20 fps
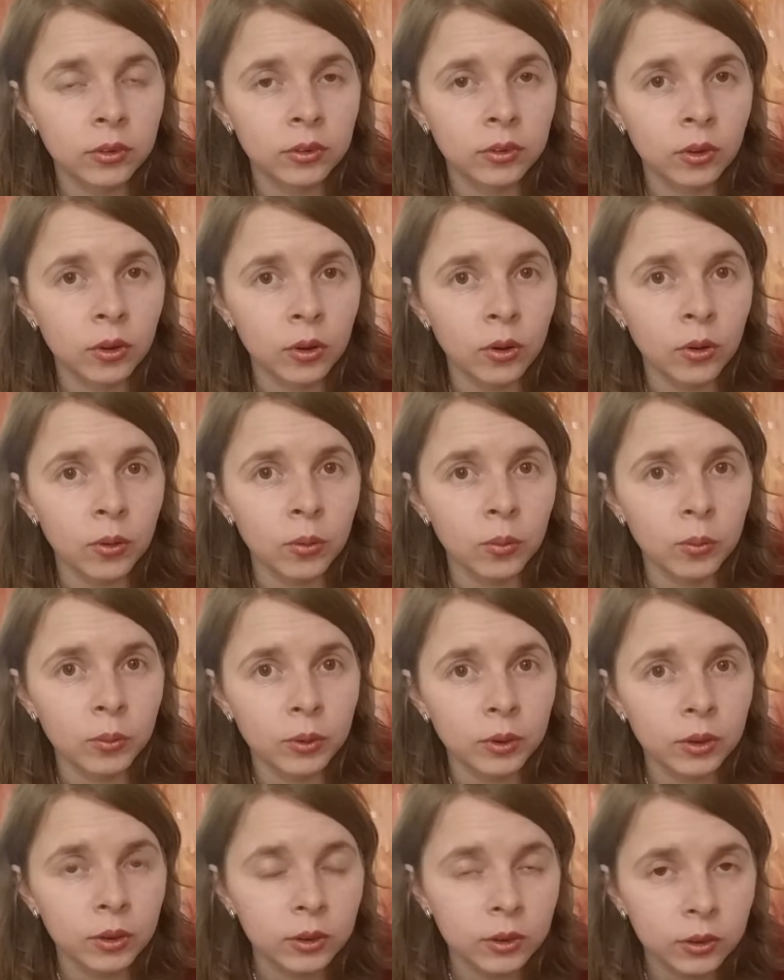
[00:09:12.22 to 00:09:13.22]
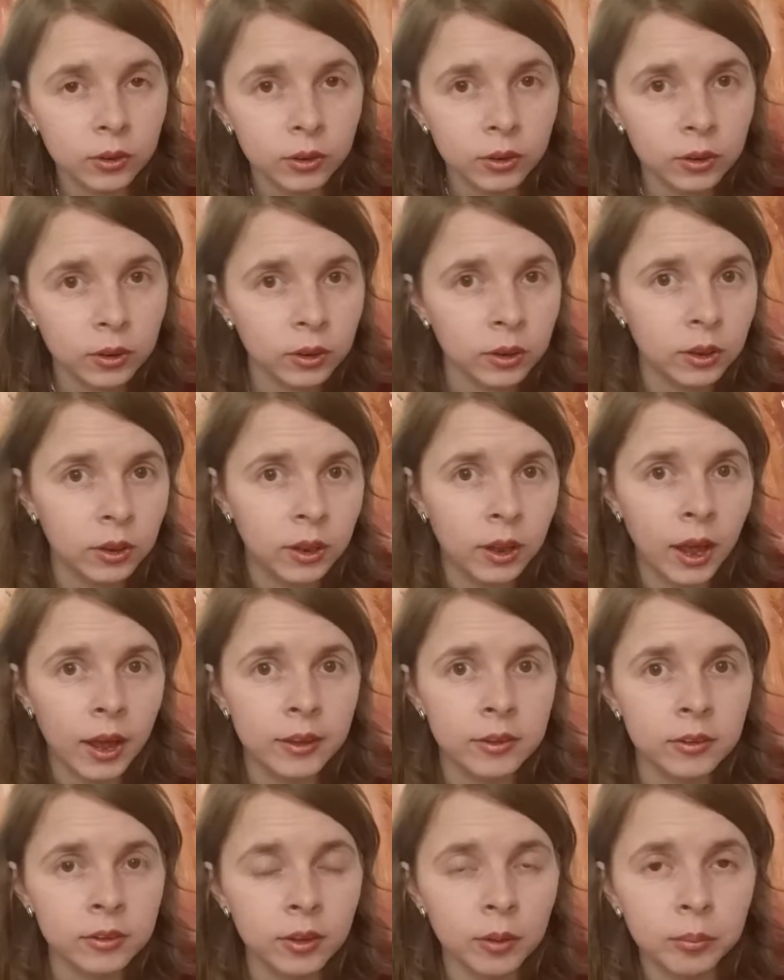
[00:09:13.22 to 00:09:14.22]
So he
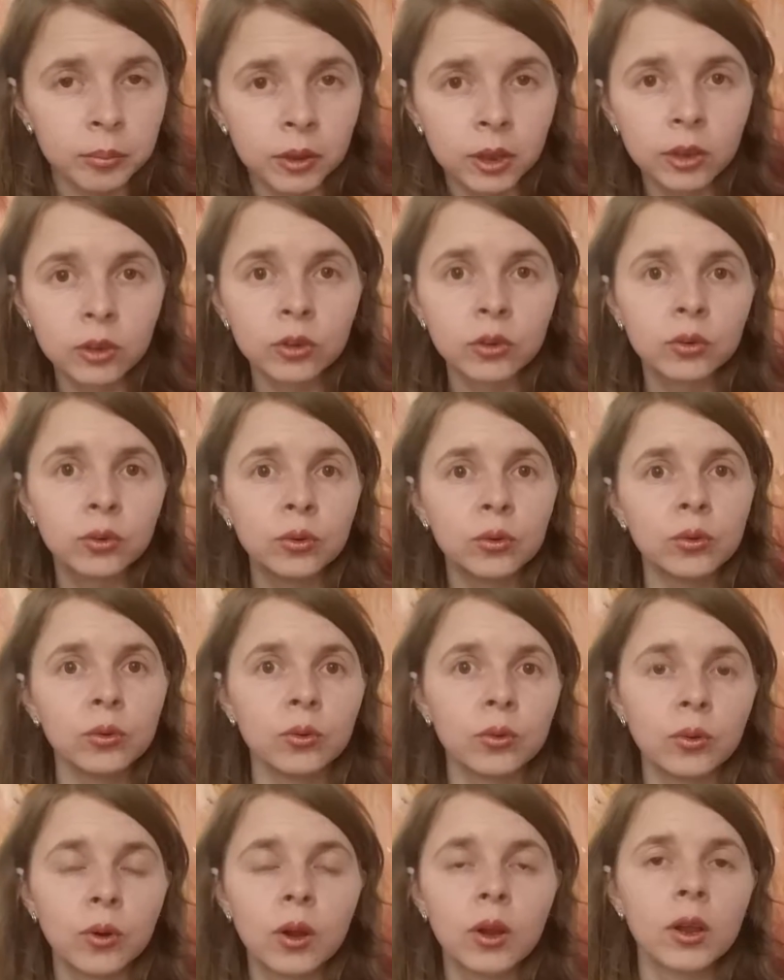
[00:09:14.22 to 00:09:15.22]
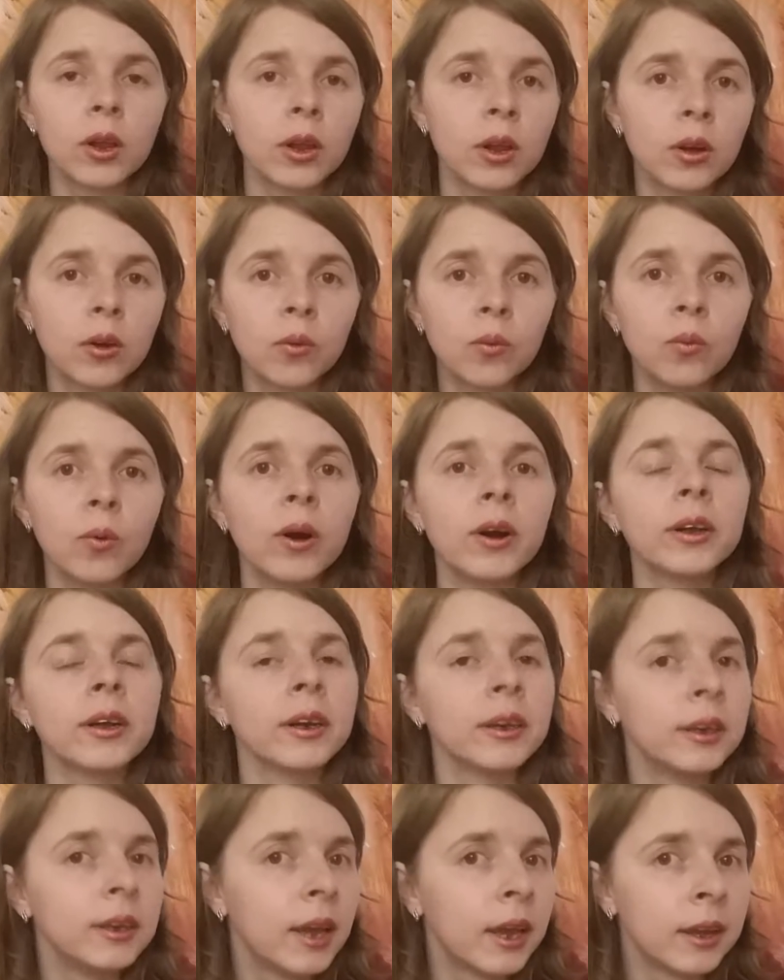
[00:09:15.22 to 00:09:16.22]
has something to work
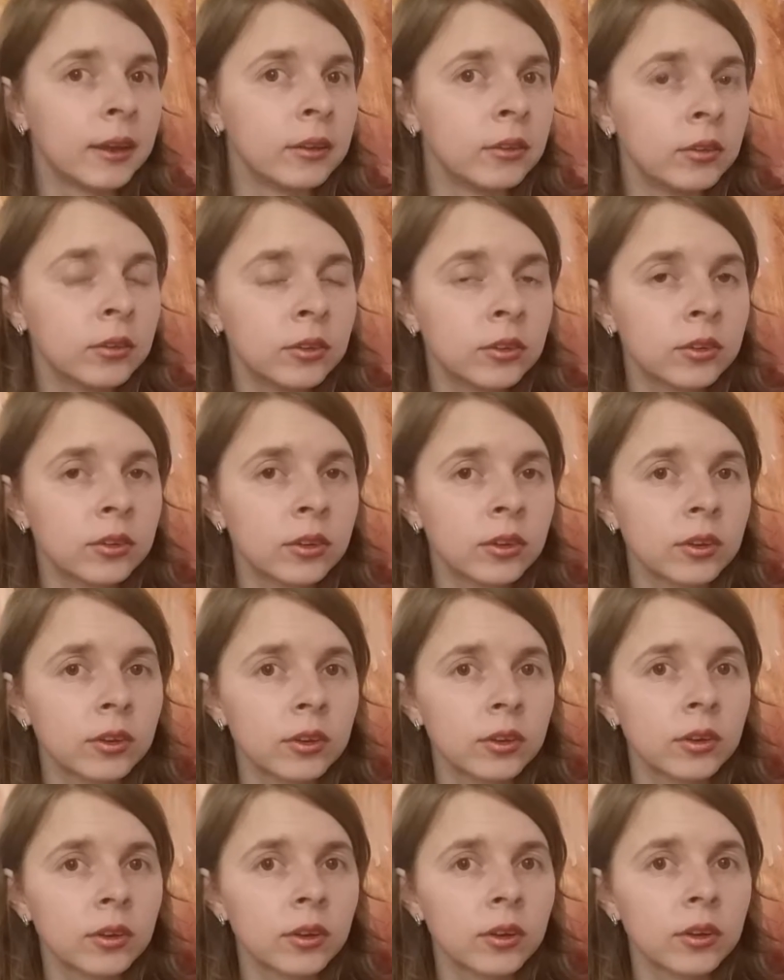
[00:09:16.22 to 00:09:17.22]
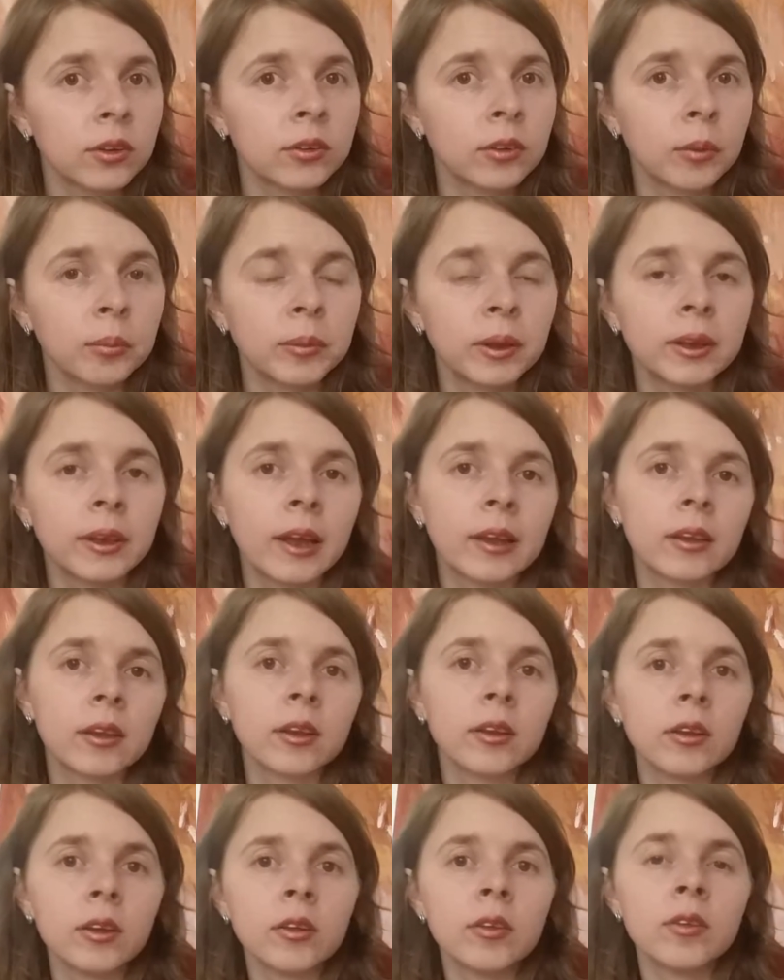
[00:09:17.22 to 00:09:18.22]
against, something that
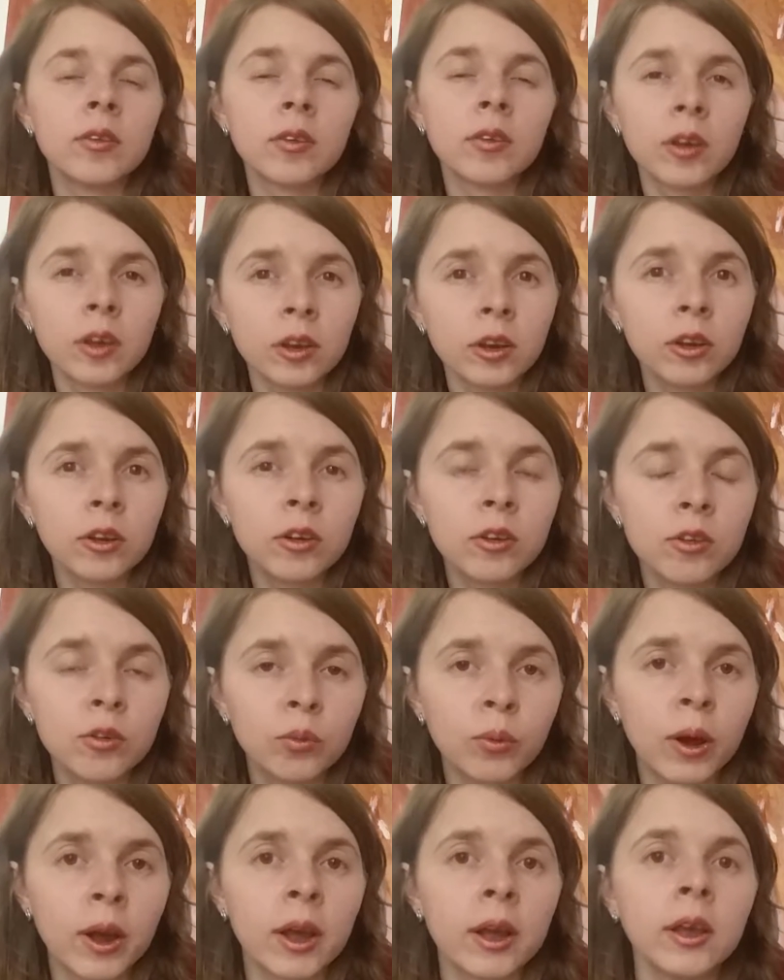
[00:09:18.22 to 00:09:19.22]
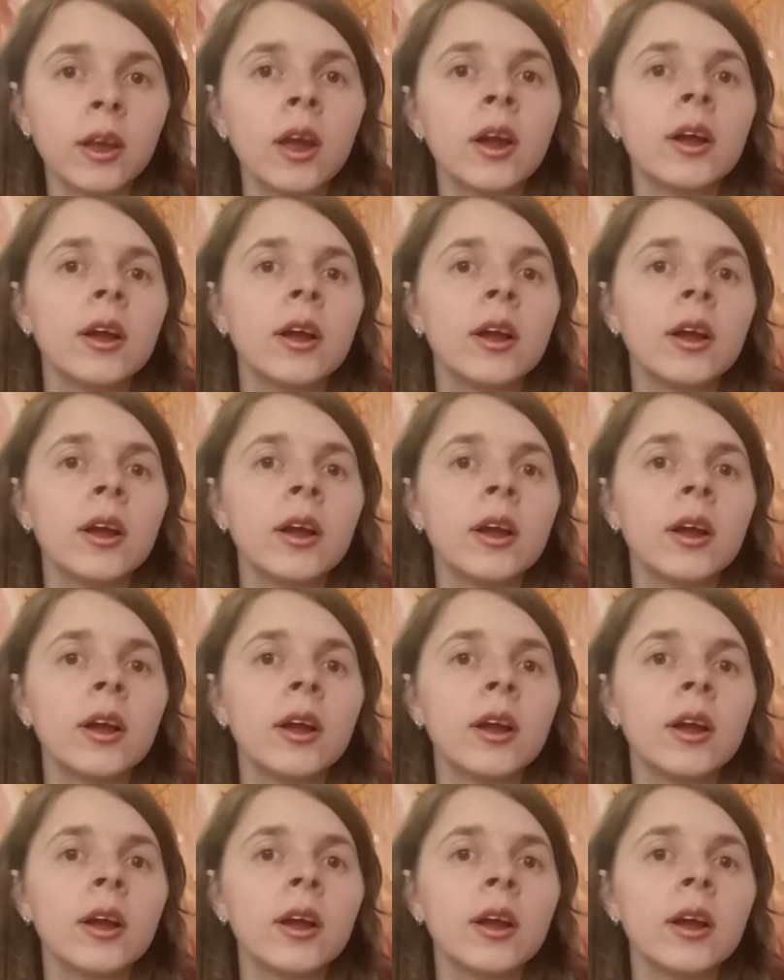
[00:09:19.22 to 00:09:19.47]
is in his way.